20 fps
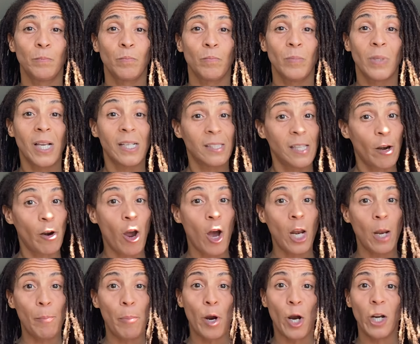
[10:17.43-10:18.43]
because they're
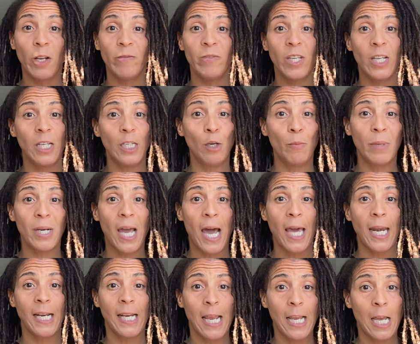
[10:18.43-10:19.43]
all a part of the
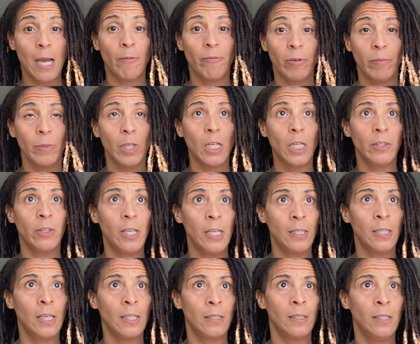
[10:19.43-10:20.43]
Illuminati. They come from the, the,
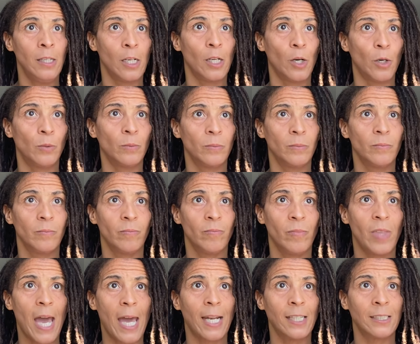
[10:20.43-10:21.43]
the you know,
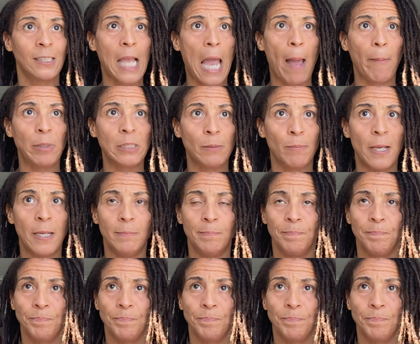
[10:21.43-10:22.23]
that establishment.